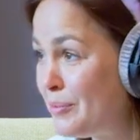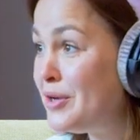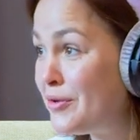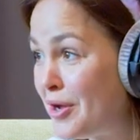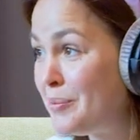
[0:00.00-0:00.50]

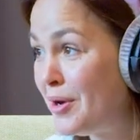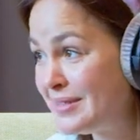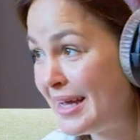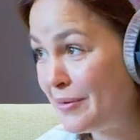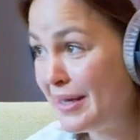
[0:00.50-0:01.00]
you're going past
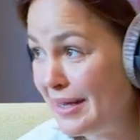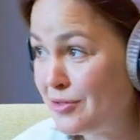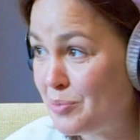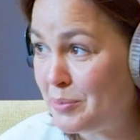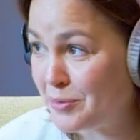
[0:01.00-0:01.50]
that, you'll hear
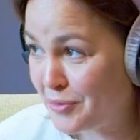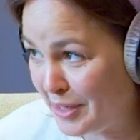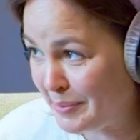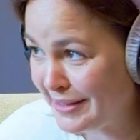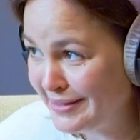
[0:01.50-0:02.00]
loads of people
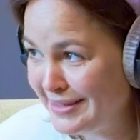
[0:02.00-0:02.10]
screaming